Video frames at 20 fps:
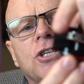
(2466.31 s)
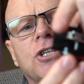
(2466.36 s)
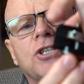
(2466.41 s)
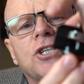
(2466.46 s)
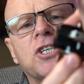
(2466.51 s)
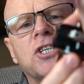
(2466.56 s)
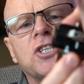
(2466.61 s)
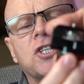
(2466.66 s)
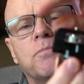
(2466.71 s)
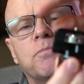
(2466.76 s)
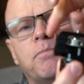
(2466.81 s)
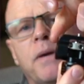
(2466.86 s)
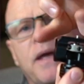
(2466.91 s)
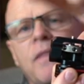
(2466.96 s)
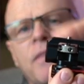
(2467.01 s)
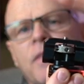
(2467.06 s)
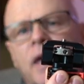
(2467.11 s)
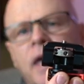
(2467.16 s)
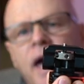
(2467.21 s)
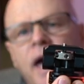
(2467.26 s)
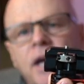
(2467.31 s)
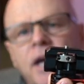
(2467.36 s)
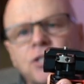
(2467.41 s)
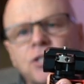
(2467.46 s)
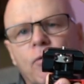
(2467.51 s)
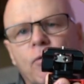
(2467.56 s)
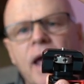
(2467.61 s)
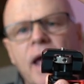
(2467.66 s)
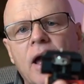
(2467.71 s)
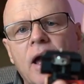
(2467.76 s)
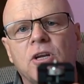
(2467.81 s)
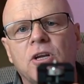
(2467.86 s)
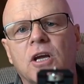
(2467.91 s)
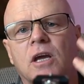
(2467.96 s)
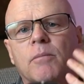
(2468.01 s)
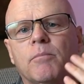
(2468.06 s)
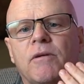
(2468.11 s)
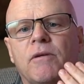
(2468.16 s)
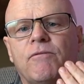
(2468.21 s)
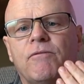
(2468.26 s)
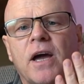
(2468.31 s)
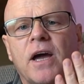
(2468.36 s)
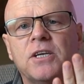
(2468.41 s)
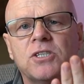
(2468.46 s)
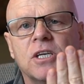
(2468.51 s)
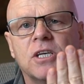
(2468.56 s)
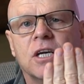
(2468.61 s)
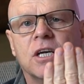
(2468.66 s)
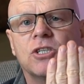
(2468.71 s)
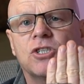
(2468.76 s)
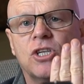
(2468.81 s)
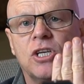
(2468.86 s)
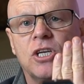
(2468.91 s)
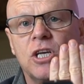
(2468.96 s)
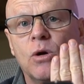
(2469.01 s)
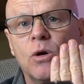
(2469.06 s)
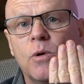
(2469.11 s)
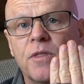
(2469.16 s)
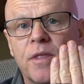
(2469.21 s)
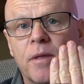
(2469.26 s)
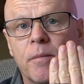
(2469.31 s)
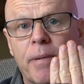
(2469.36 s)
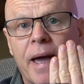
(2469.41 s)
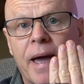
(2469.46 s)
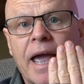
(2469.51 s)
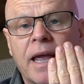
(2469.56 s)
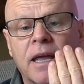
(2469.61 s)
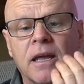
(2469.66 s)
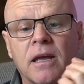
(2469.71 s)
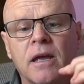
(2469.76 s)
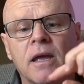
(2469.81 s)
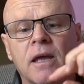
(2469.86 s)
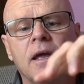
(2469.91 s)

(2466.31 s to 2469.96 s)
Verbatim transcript: can just spin the cage around. You can be facing it to you at the back,